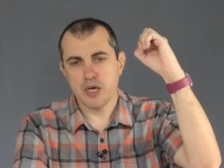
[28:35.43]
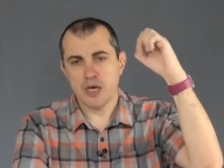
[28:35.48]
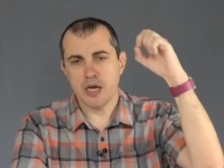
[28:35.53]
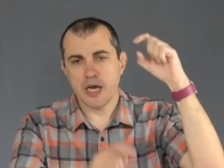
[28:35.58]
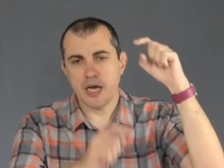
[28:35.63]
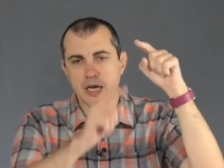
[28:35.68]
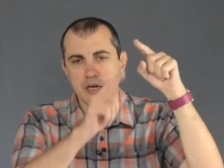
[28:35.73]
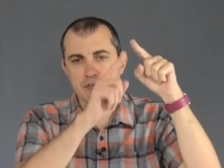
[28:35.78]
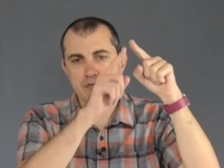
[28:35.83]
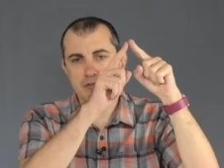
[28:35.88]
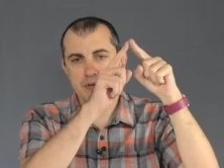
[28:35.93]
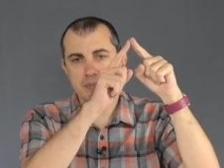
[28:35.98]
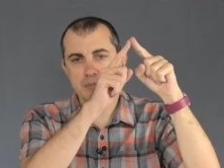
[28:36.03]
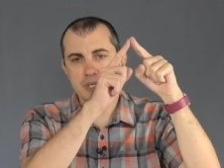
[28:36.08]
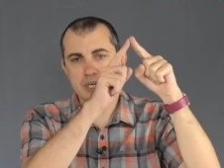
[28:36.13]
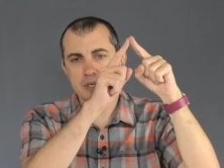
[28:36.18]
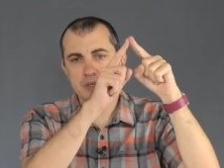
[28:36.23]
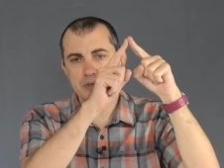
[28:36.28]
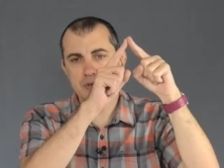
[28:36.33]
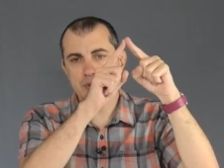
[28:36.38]
And from
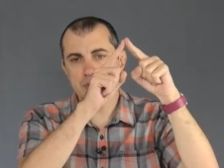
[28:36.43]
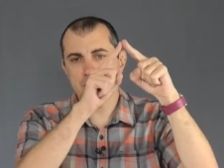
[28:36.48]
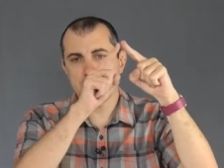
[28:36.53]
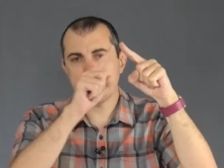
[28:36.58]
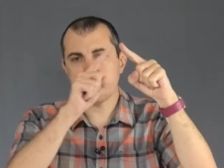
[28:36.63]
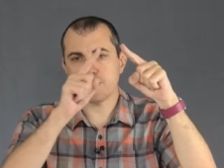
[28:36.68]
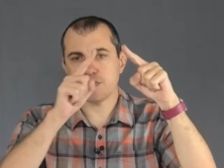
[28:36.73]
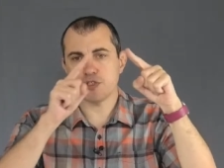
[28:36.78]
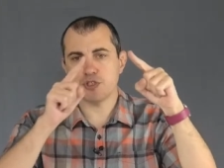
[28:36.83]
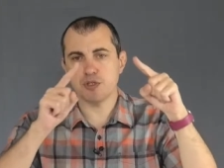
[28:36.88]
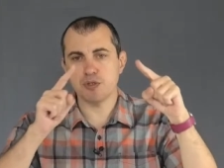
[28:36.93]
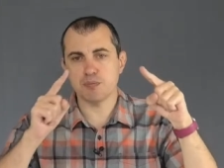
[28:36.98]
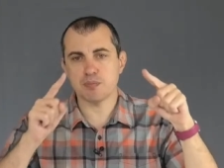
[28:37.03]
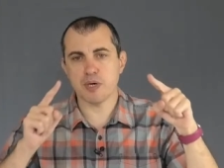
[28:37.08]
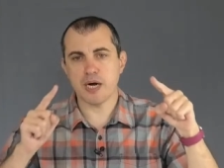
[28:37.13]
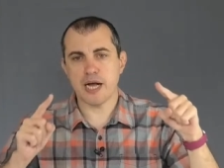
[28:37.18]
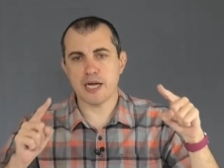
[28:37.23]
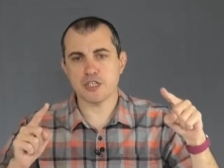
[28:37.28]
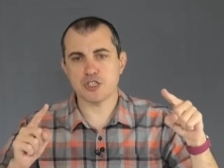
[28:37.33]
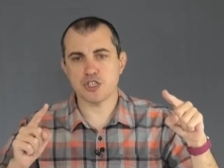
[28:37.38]
there you have 2
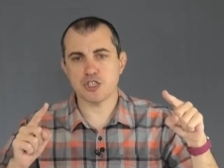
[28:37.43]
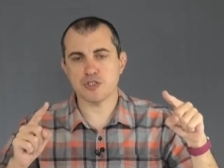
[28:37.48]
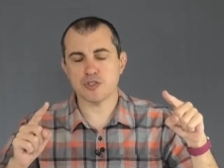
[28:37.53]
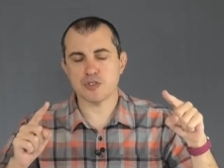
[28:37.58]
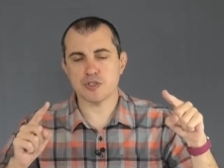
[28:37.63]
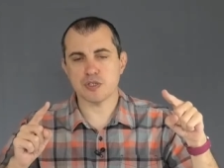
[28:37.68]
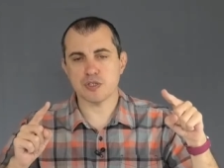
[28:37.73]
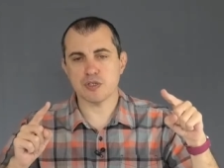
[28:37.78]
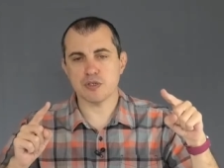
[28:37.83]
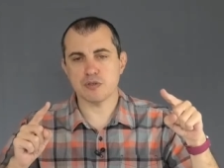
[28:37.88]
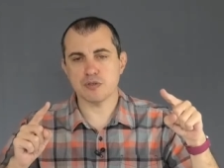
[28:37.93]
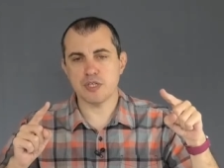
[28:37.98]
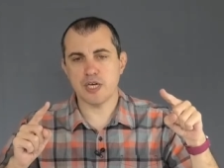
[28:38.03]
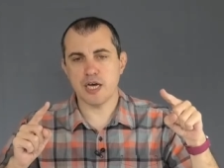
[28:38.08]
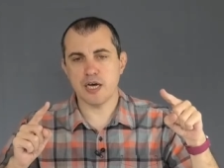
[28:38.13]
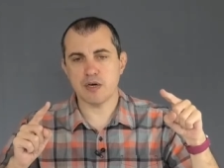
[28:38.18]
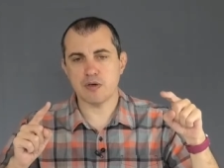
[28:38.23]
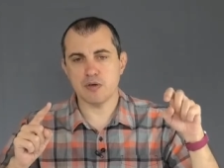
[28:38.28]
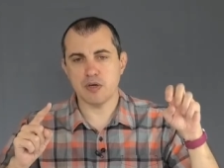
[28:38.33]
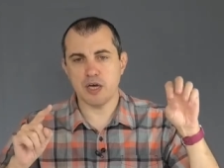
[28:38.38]
branches that go
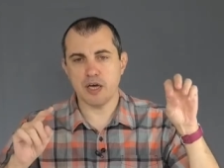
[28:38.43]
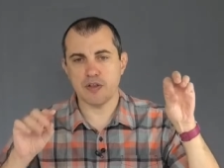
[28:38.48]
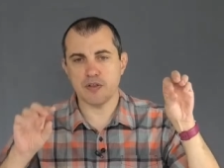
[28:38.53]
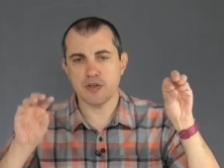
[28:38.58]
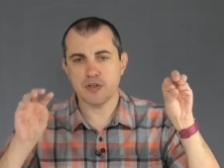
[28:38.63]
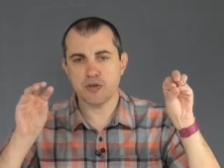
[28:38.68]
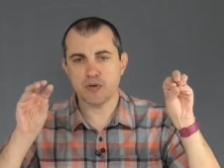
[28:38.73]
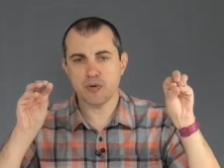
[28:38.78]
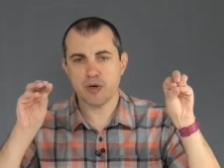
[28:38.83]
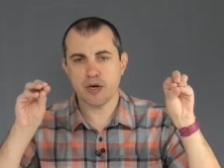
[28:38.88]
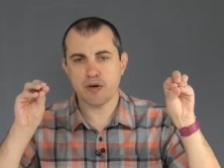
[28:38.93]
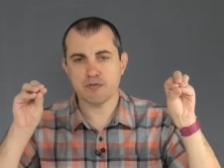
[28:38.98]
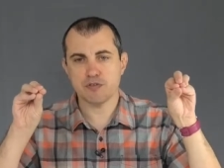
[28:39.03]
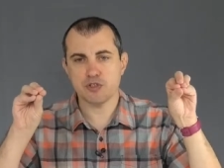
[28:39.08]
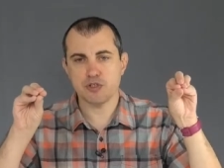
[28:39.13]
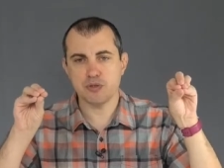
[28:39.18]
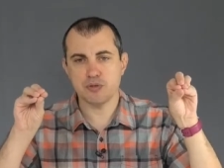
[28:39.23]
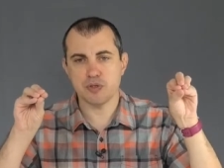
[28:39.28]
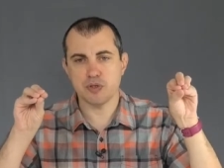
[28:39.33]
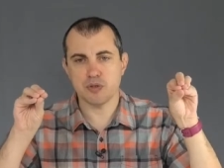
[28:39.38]
down, and then you have
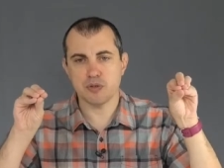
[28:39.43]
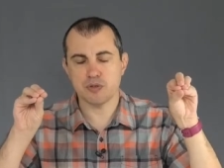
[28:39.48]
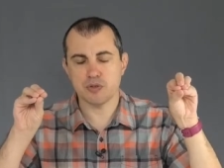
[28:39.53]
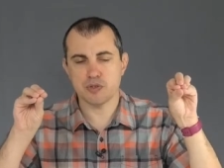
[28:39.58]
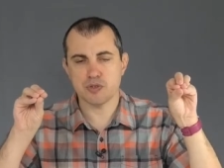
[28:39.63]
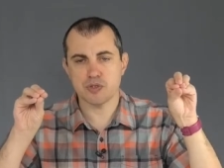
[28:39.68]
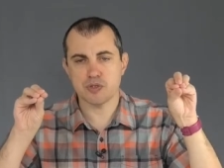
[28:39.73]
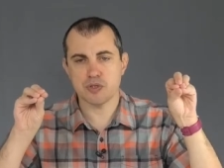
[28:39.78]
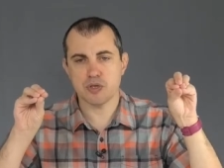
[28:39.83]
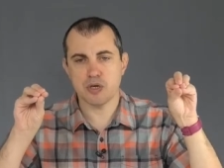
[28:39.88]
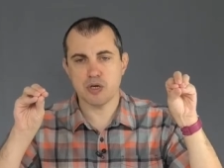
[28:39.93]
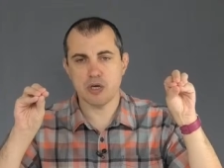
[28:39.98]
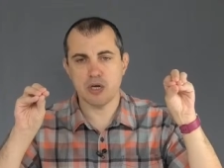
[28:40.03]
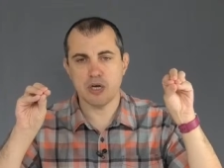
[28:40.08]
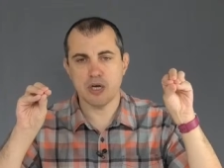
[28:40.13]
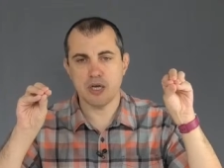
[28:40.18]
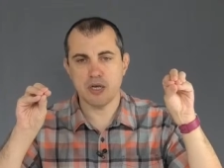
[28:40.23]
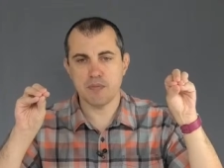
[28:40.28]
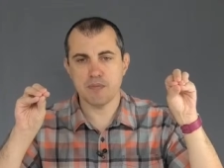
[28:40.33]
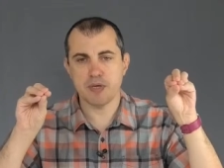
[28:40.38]
2 nodes
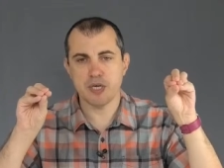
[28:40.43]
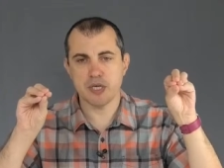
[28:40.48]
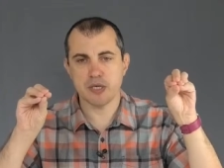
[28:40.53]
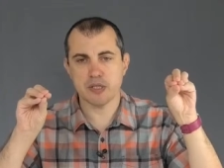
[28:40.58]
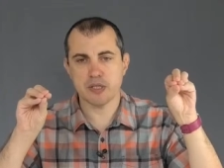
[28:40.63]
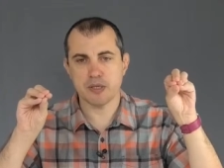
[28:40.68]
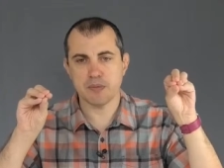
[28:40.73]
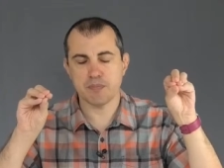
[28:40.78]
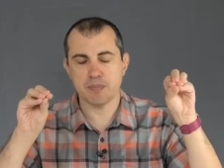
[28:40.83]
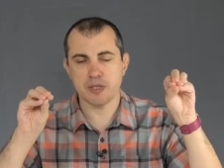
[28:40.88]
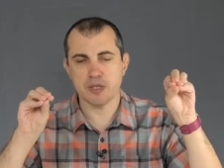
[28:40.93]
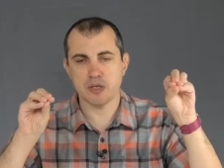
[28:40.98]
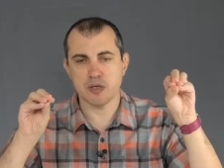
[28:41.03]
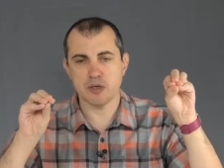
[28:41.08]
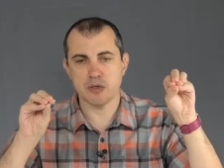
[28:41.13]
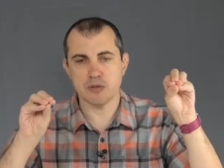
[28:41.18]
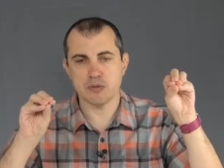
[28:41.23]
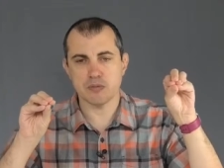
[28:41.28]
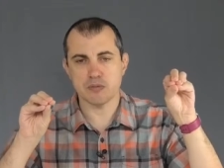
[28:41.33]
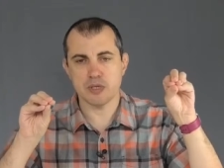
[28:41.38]
immediately
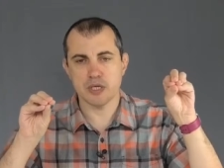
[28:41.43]
below.